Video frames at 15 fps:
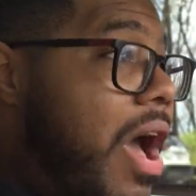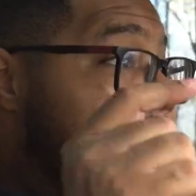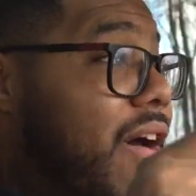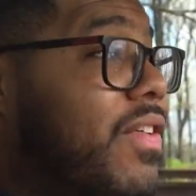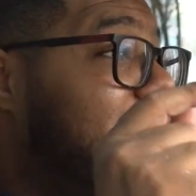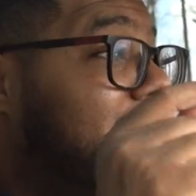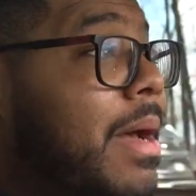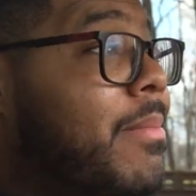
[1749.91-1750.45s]

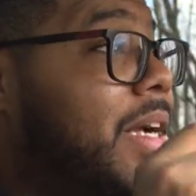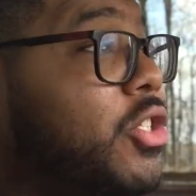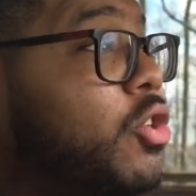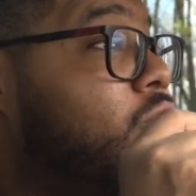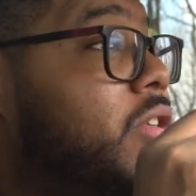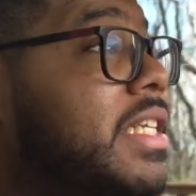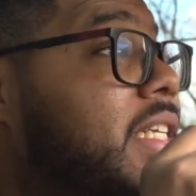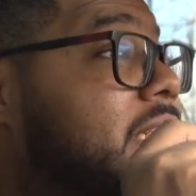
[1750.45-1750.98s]
Every time I
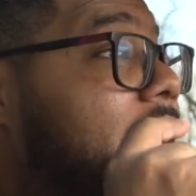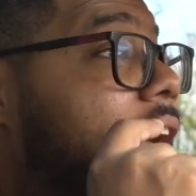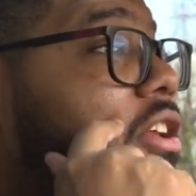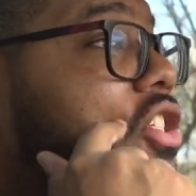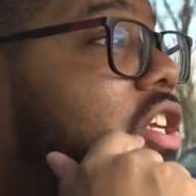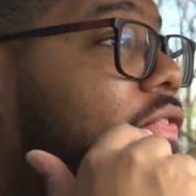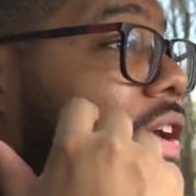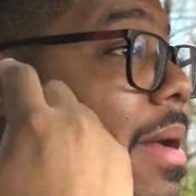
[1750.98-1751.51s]
do need to
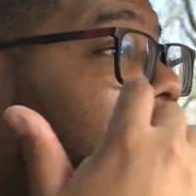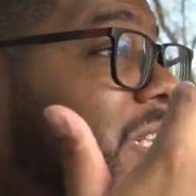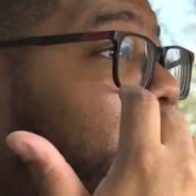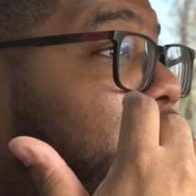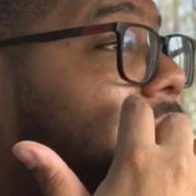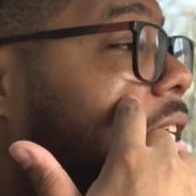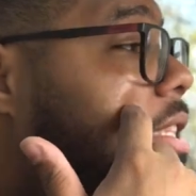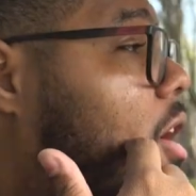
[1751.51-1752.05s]
downshift at
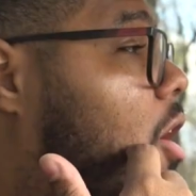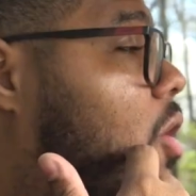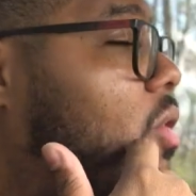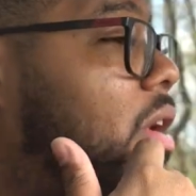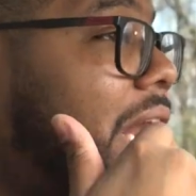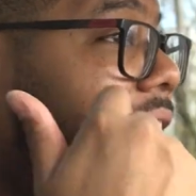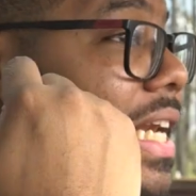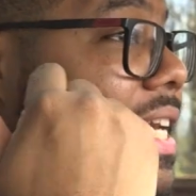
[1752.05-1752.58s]
speed
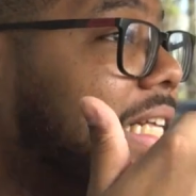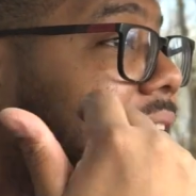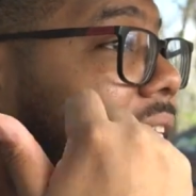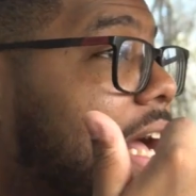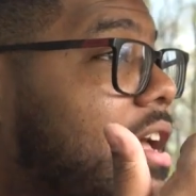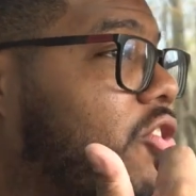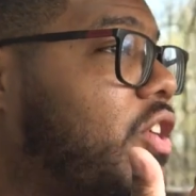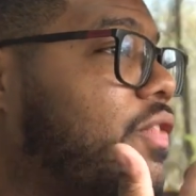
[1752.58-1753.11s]
though, and I need a
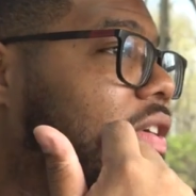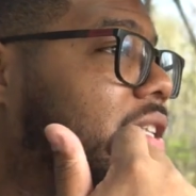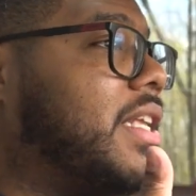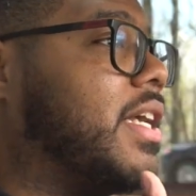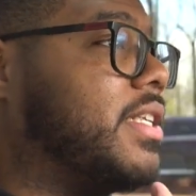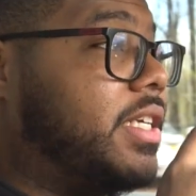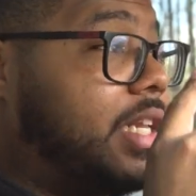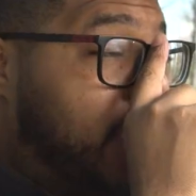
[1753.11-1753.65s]
downshift, it
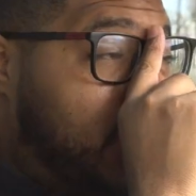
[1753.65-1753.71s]
does it.